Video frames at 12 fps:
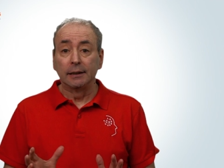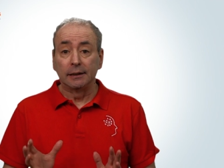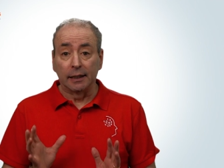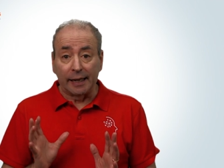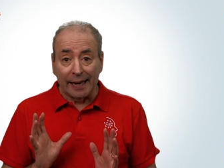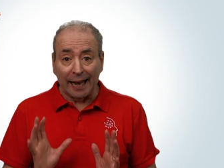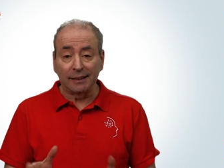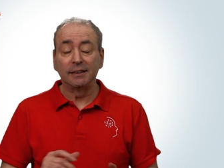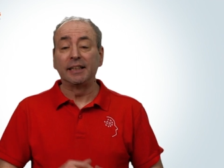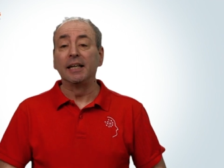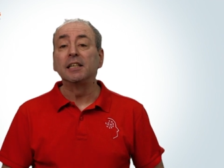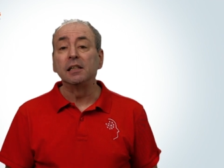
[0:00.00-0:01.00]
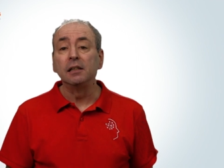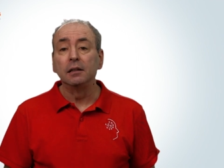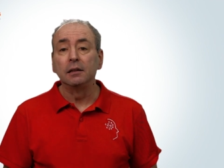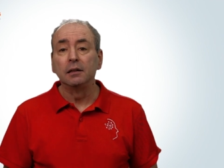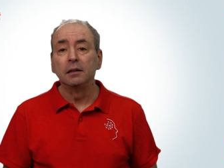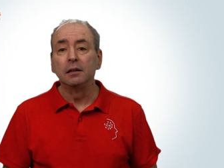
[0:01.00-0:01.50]
to get attention,
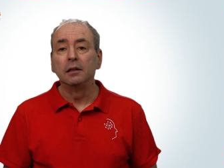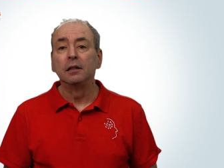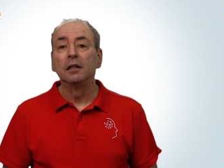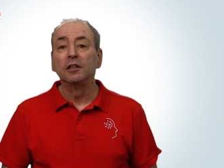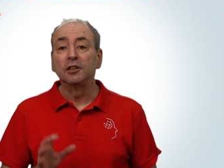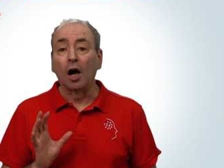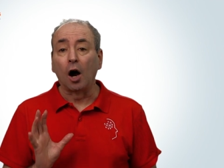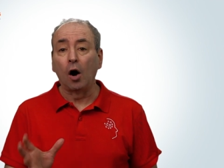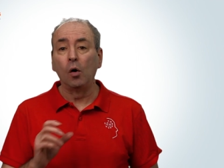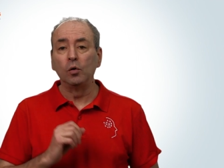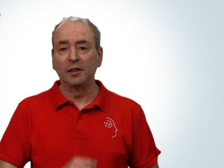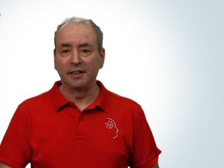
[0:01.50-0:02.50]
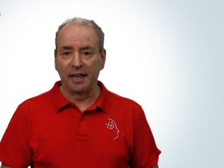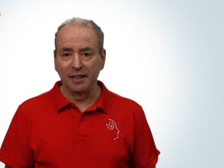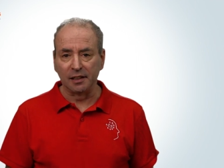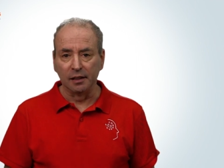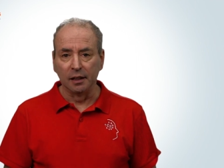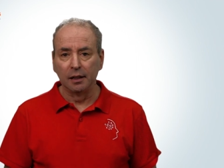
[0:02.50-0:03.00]
to hold
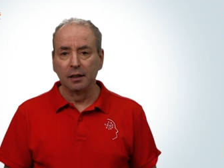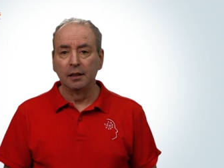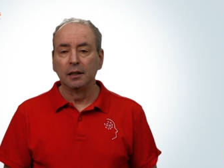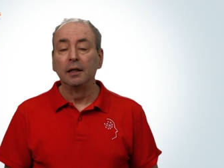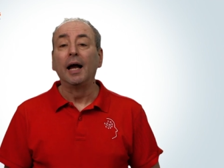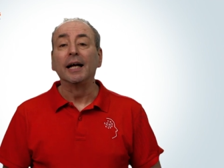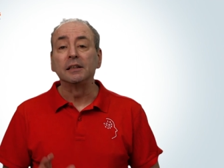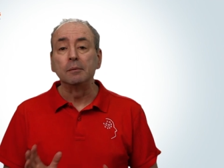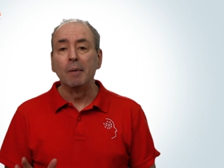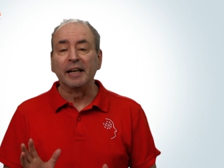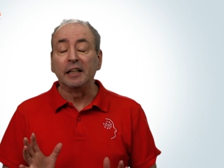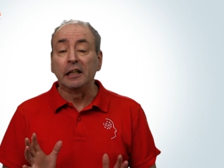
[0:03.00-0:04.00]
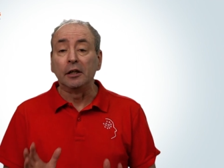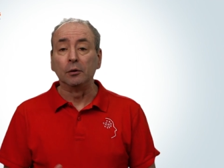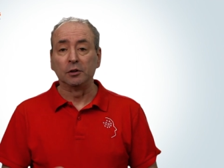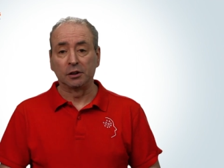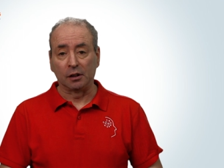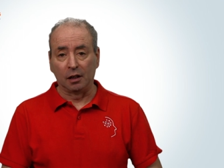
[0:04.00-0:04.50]
attention, and to make
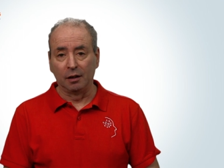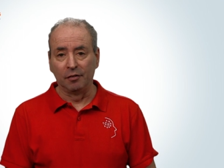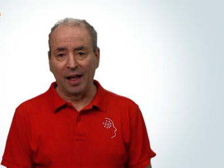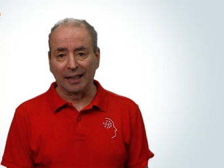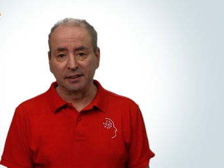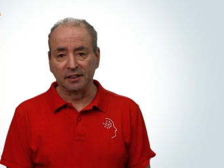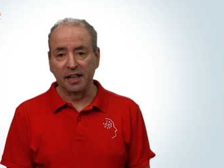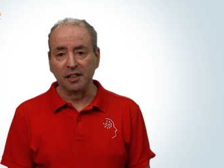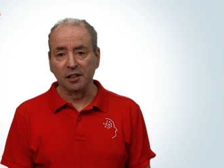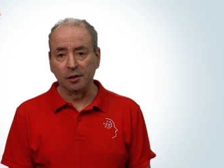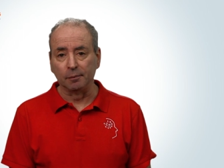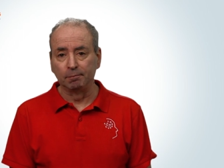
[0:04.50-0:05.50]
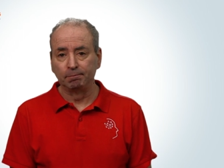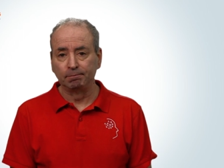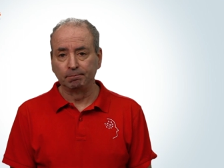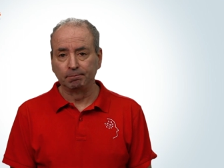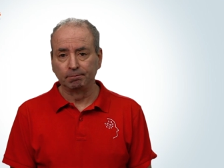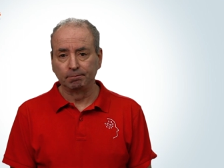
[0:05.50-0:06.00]
use of that attention.
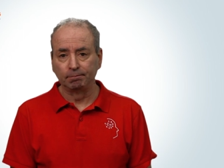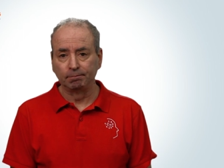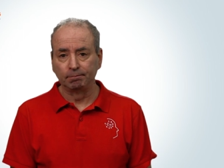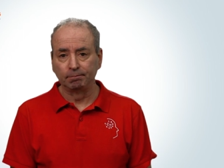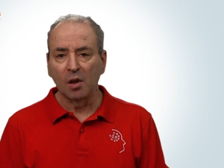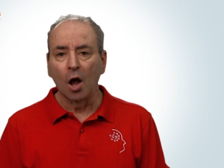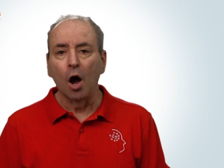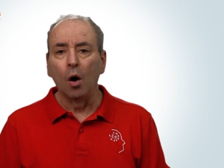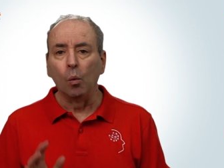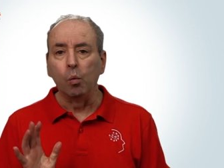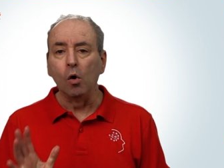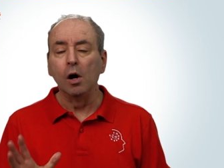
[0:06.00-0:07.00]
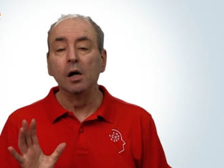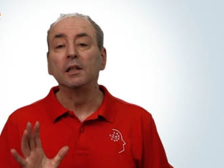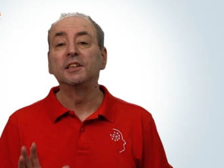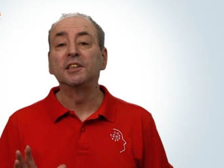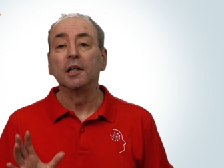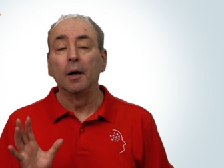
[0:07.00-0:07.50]

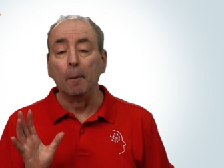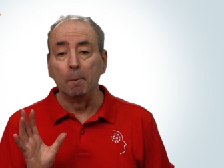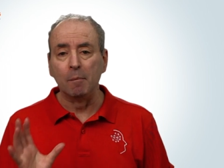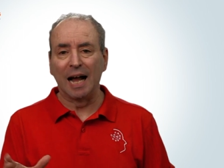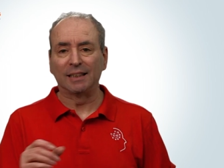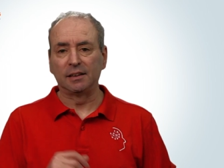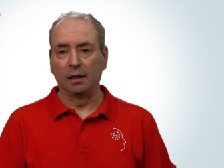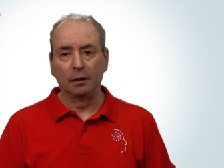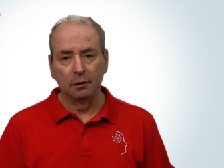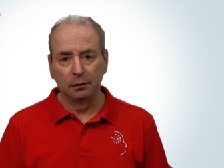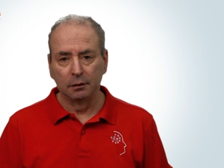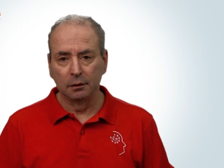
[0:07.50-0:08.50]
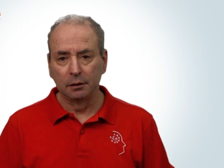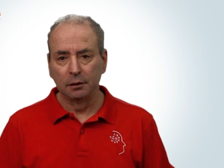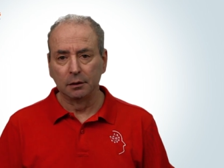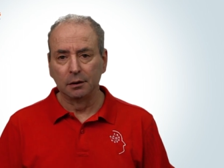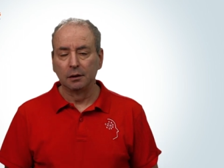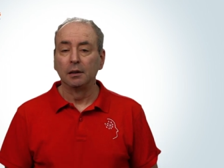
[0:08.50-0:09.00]
Words matter,
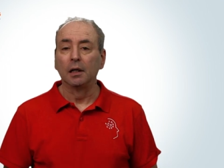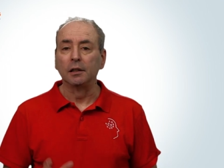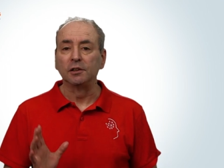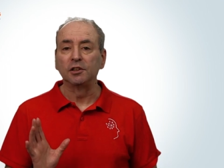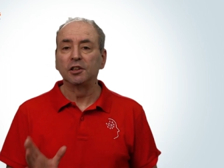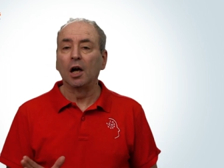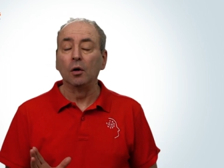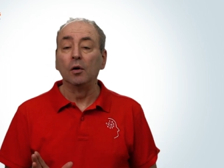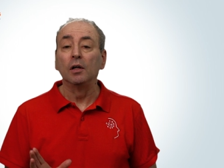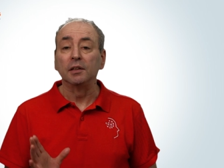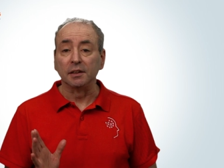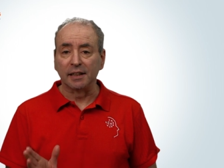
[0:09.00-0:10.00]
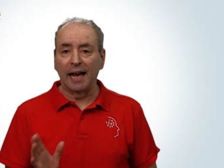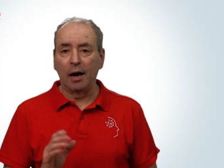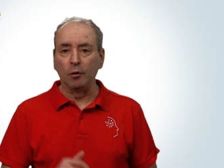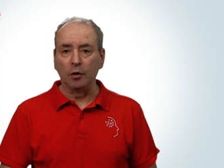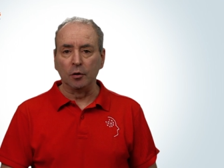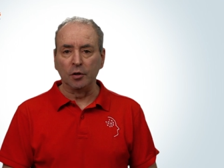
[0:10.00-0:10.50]
and so does
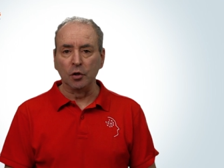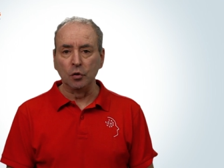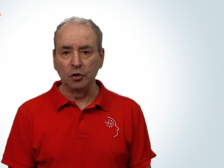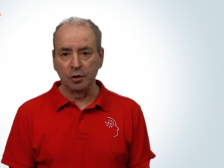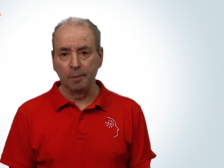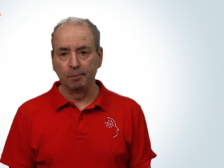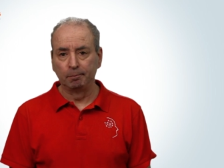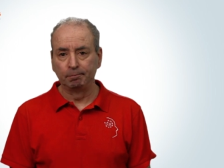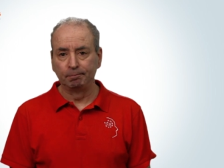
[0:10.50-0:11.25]
how you use them.